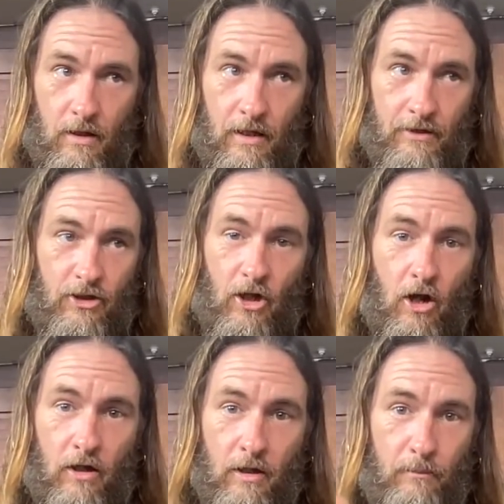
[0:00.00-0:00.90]
It's
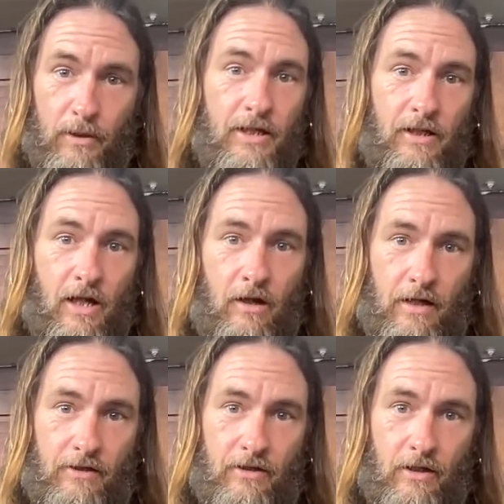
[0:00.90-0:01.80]
completely
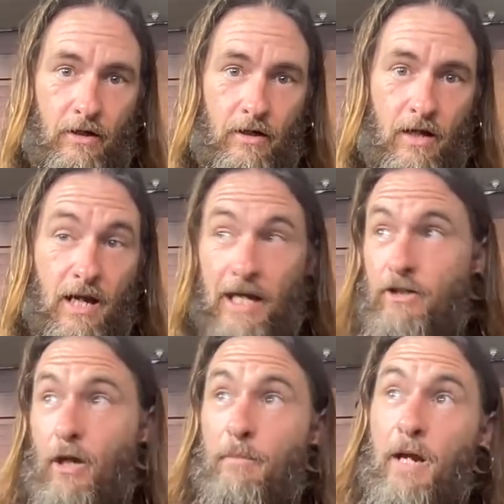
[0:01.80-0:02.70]
unnecessary. And
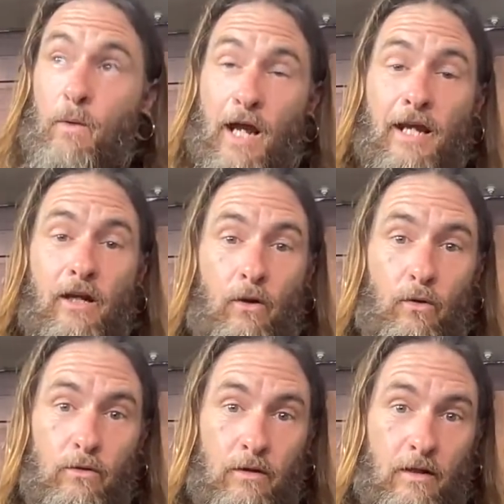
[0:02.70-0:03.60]
someday when I get
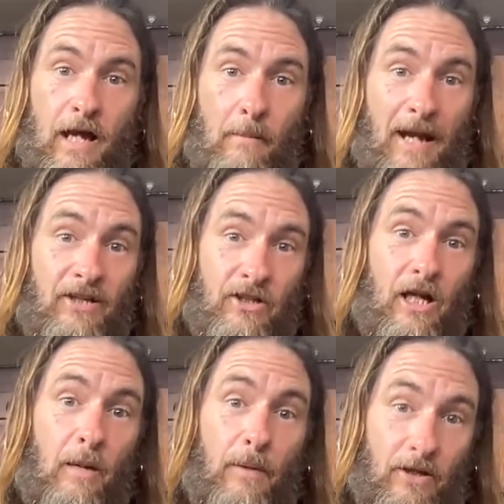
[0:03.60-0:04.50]
old, I might
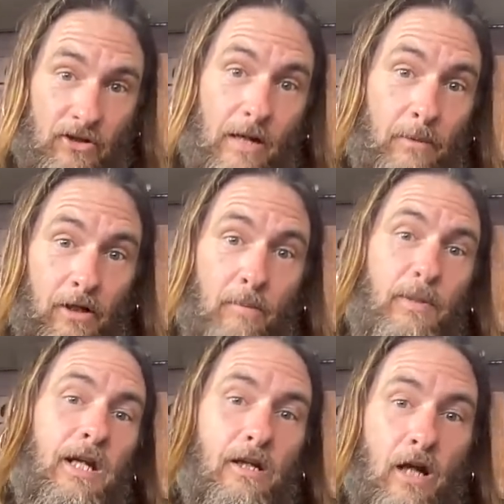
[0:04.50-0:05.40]
set up a separate
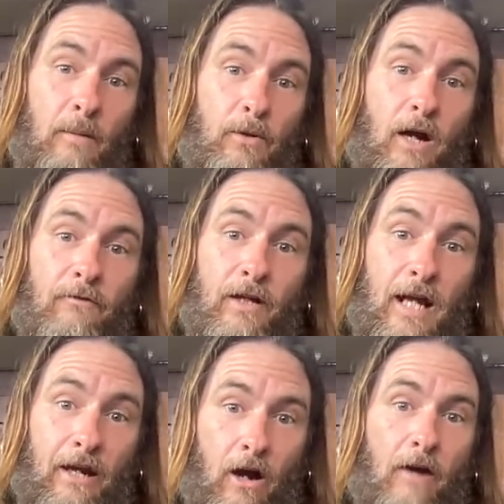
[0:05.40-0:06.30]
competing nonprofit
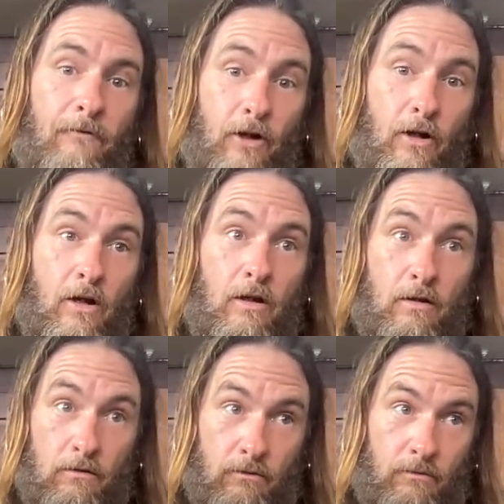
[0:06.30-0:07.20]
and offer
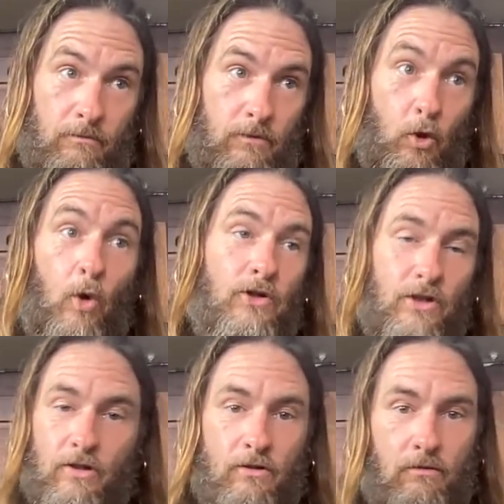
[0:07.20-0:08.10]

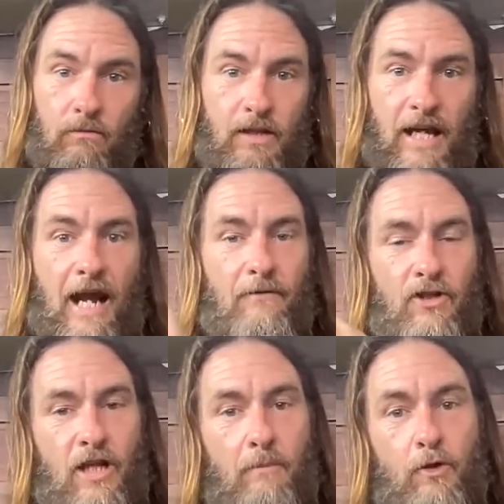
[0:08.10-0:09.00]
courses that have the
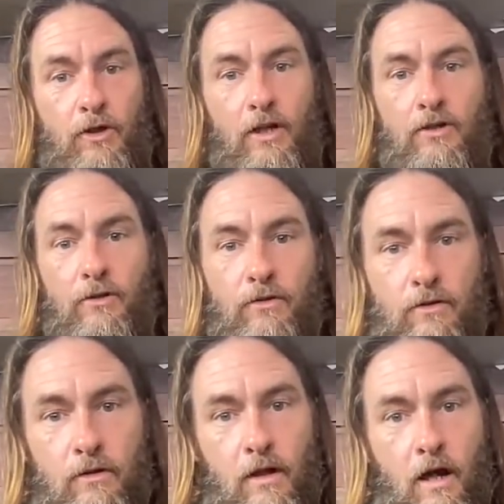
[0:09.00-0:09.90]
same
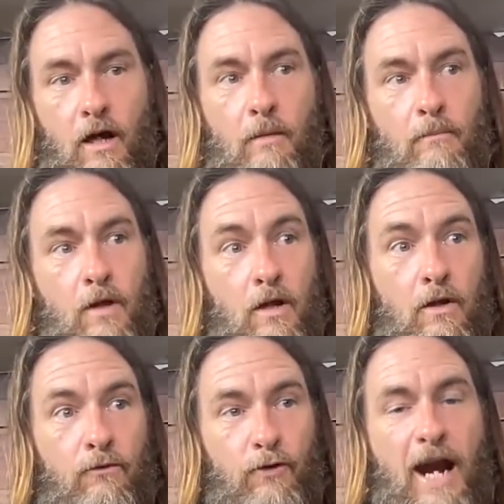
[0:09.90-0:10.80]
credentials
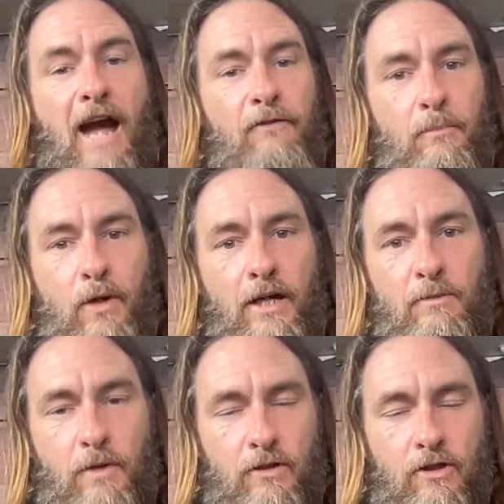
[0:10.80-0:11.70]
for half the price,
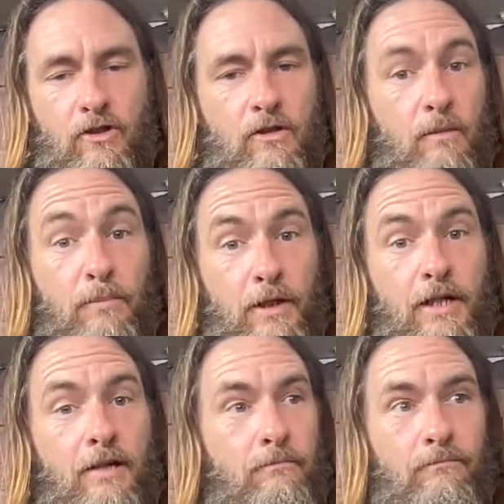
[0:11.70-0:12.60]
because it's
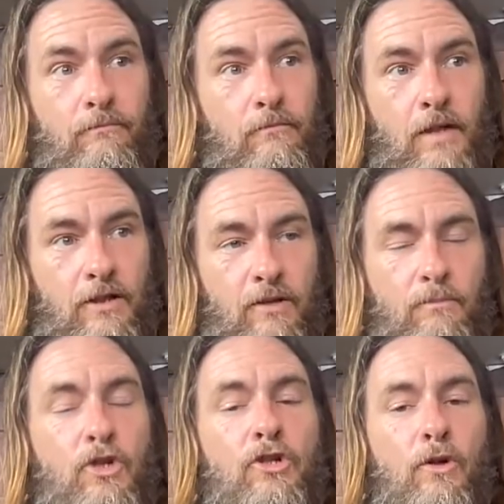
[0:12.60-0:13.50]
complete. It's
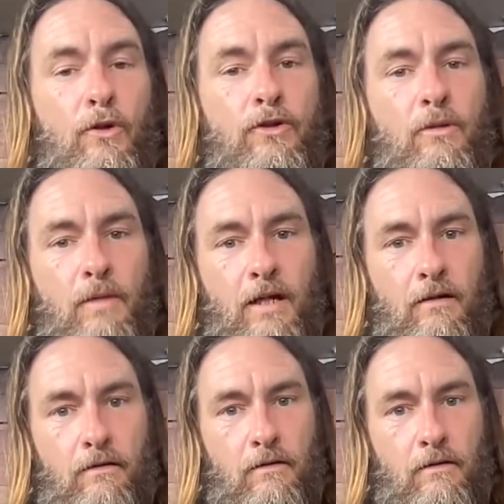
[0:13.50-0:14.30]
absurd to me